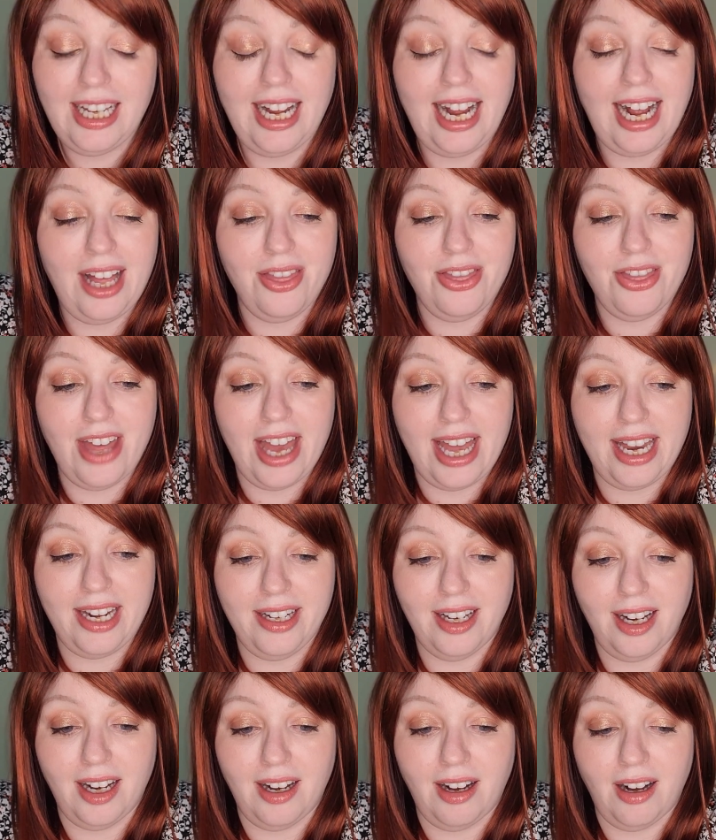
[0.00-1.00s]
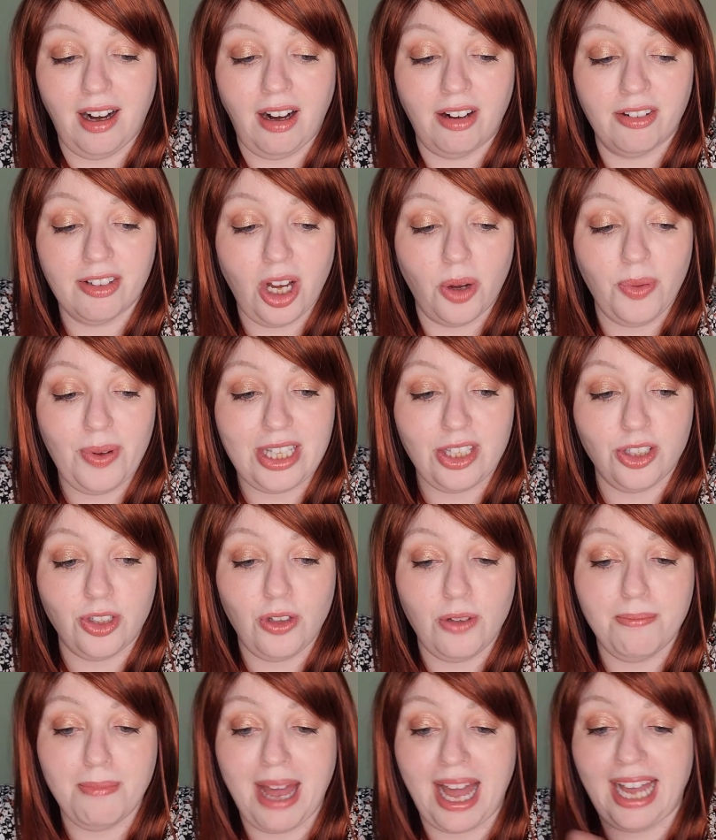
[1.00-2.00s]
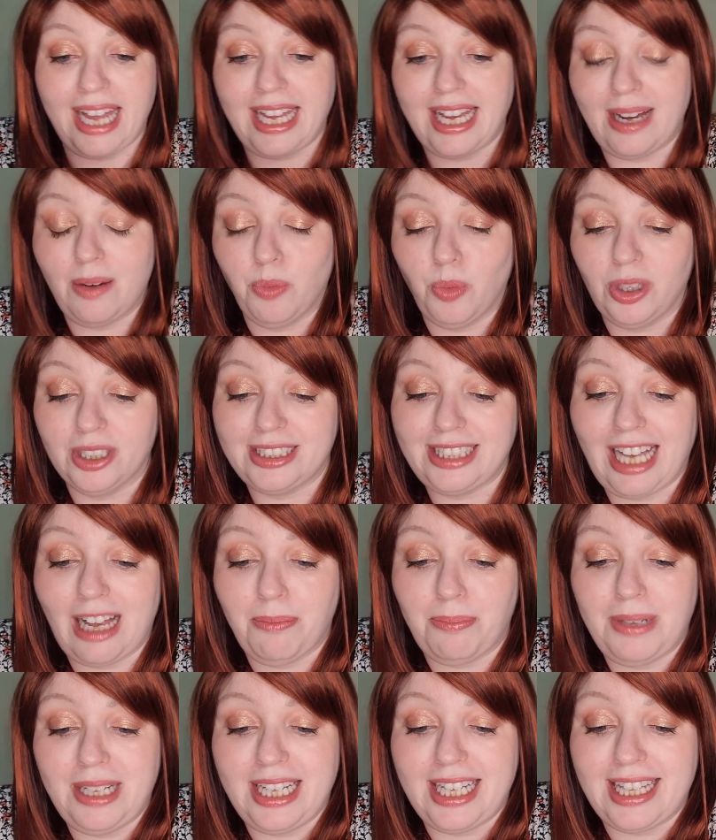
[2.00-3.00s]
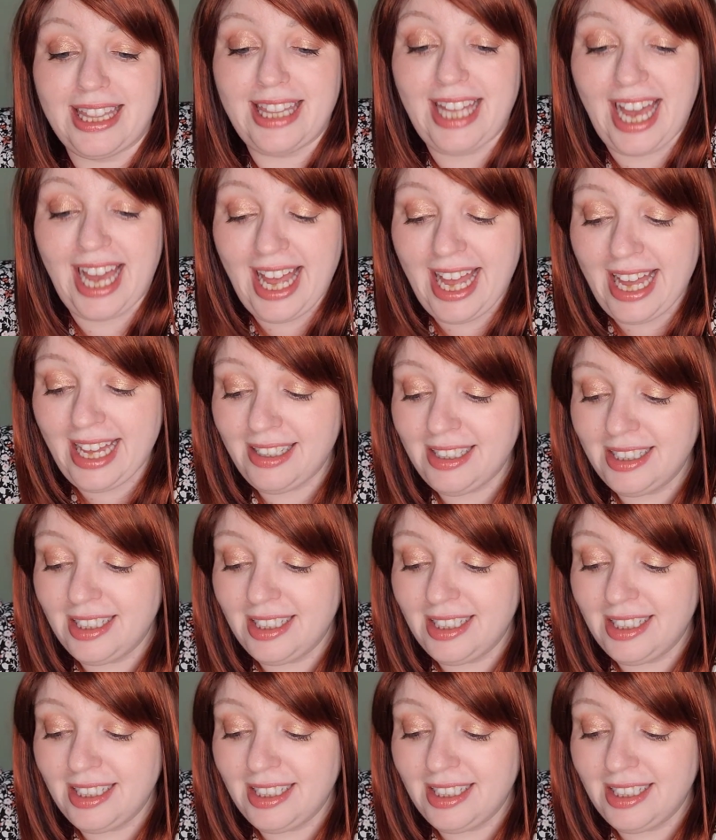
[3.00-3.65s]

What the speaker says: and then I'll go into May and what's happening there.